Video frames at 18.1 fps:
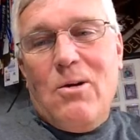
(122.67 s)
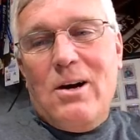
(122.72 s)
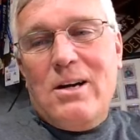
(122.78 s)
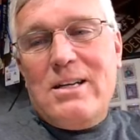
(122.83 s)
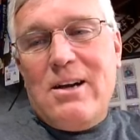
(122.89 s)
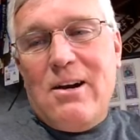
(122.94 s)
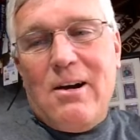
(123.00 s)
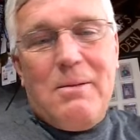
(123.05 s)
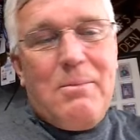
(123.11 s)
or
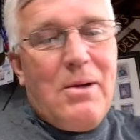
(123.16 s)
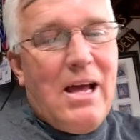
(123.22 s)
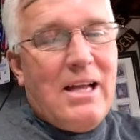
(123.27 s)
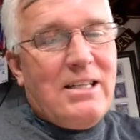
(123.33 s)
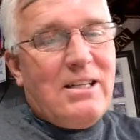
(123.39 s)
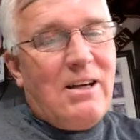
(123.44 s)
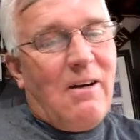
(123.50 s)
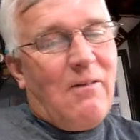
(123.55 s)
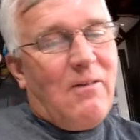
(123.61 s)
Terry
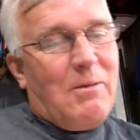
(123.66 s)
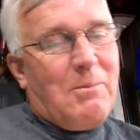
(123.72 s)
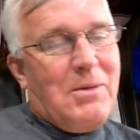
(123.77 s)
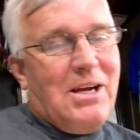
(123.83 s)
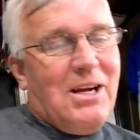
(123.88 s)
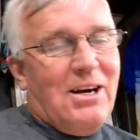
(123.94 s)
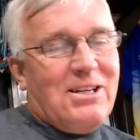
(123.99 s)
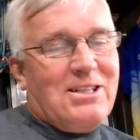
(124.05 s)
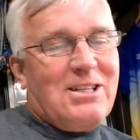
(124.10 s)
Bradshaw from
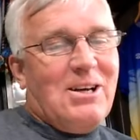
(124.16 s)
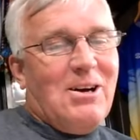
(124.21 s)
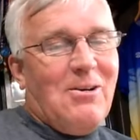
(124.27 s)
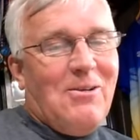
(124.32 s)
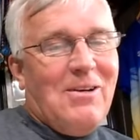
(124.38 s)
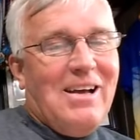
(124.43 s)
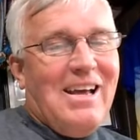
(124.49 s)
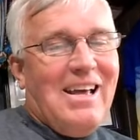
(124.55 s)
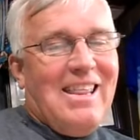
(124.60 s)
here.
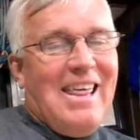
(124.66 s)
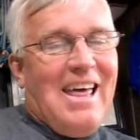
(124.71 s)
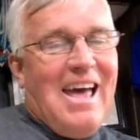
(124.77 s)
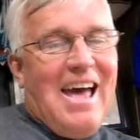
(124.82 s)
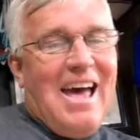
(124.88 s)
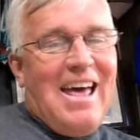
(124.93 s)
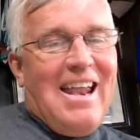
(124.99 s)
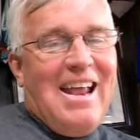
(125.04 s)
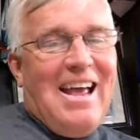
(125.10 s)
So
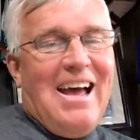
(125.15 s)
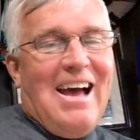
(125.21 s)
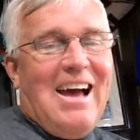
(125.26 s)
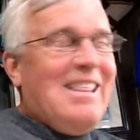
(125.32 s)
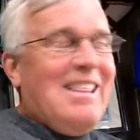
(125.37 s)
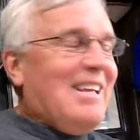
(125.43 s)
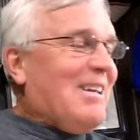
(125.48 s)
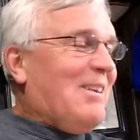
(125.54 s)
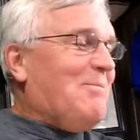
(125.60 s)
I
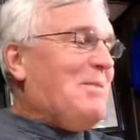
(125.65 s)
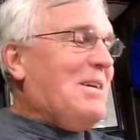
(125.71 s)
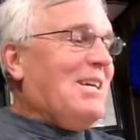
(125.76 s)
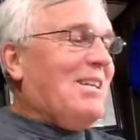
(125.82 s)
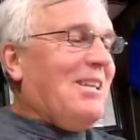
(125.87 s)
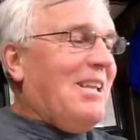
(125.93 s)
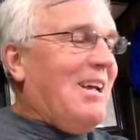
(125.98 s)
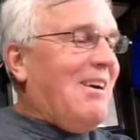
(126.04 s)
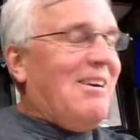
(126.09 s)
think it'll be
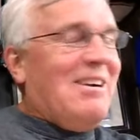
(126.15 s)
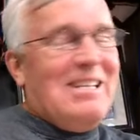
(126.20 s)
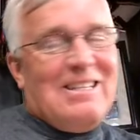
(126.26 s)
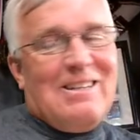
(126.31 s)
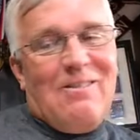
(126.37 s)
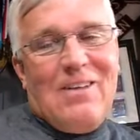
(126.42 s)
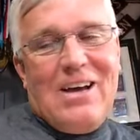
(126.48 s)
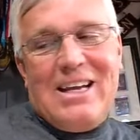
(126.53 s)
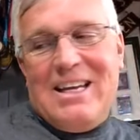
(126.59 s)

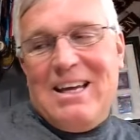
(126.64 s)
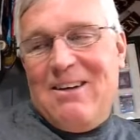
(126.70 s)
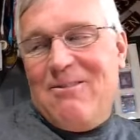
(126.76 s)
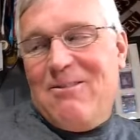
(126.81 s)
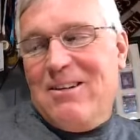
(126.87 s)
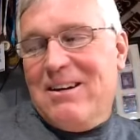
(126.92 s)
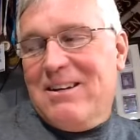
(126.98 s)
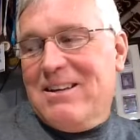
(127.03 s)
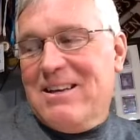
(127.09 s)
hilarious if I
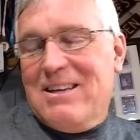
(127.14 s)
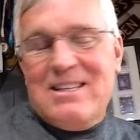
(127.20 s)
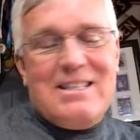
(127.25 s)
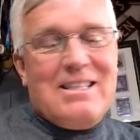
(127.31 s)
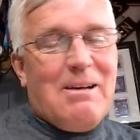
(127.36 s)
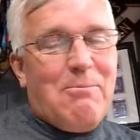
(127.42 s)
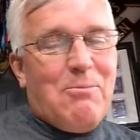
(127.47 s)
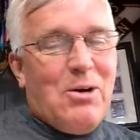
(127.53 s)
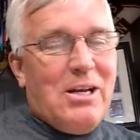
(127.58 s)
get
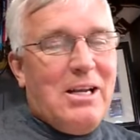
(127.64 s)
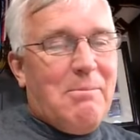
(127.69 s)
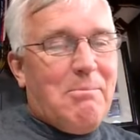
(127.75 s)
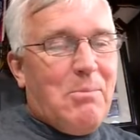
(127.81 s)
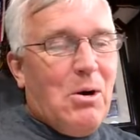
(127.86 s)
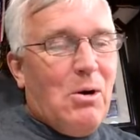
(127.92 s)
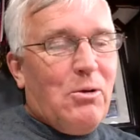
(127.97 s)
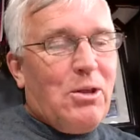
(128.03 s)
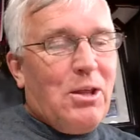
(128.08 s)
someone
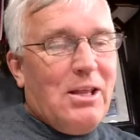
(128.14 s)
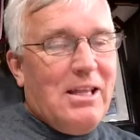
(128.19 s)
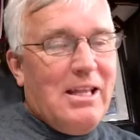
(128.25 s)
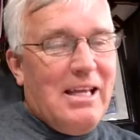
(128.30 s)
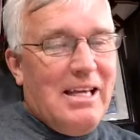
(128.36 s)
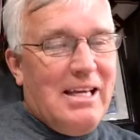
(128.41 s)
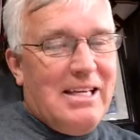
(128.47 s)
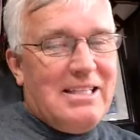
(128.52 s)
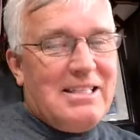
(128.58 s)
in both of
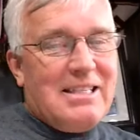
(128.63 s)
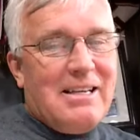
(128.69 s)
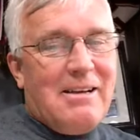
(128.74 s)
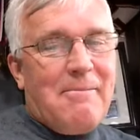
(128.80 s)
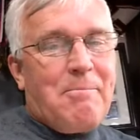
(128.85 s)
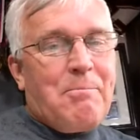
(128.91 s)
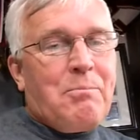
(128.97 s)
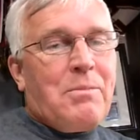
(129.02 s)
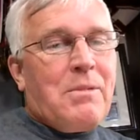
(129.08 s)
these.
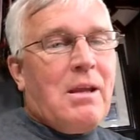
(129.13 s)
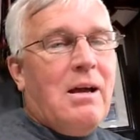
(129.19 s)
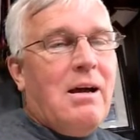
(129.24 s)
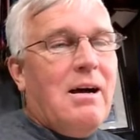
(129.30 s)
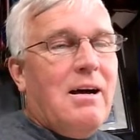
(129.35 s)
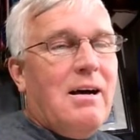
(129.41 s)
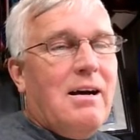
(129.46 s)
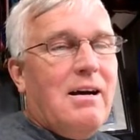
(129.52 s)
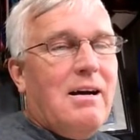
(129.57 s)

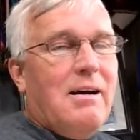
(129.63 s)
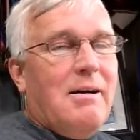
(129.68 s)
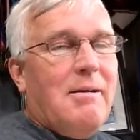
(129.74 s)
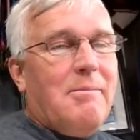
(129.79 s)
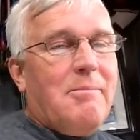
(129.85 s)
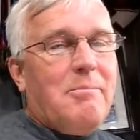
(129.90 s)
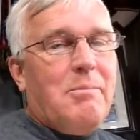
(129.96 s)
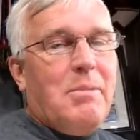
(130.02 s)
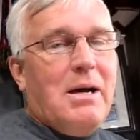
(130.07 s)

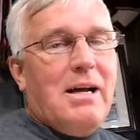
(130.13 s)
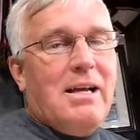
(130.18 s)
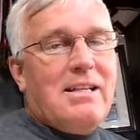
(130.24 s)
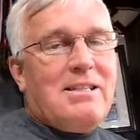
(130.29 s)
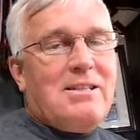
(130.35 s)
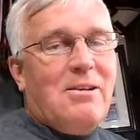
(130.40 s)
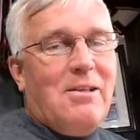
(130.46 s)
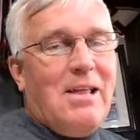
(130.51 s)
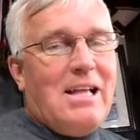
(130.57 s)

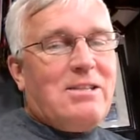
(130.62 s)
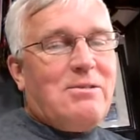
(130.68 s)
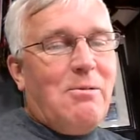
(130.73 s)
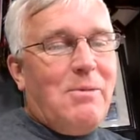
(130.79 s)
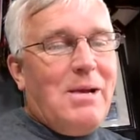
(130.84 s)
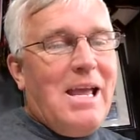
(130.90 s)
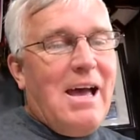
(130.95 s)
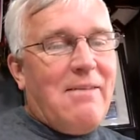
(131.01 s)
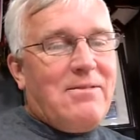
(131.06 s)
But so that's
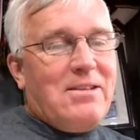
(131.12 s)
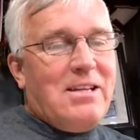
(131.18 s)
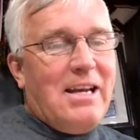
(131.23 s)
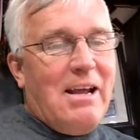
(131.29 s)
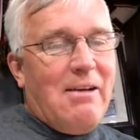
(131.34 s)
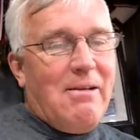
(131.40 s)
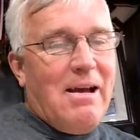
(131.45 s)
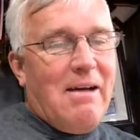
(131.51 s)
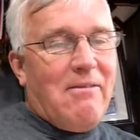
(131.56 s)
what we have
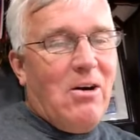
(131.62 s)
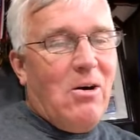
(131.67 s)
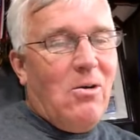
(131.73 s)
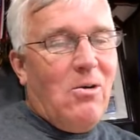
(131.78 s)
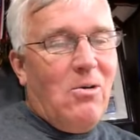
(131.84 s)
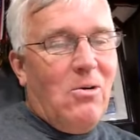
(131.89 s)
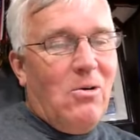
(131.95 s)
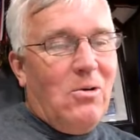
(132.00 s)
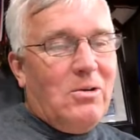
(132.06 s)
today. We have
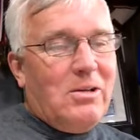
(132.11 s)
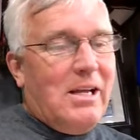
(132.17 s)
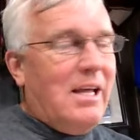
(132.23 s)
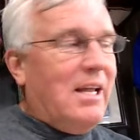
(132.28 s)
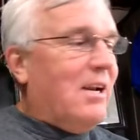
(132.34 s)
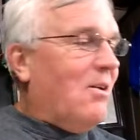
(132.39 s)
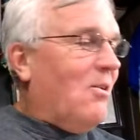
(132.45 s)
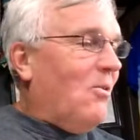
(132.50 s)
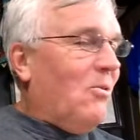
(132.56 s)
old
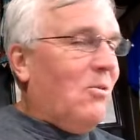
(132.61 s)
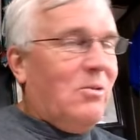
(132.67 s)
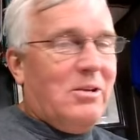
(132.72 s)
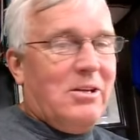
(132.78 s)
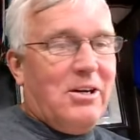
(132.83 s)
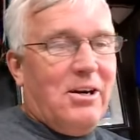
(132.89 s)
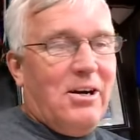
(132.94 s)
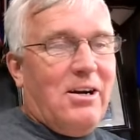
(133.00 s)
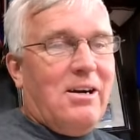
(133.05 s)
and
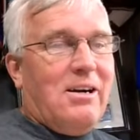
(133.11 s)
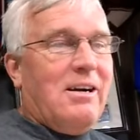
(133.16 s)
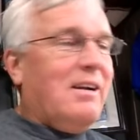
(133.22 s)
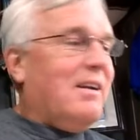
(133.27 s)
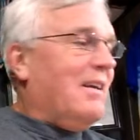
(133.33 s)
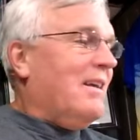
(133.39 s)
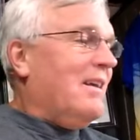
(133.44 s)
older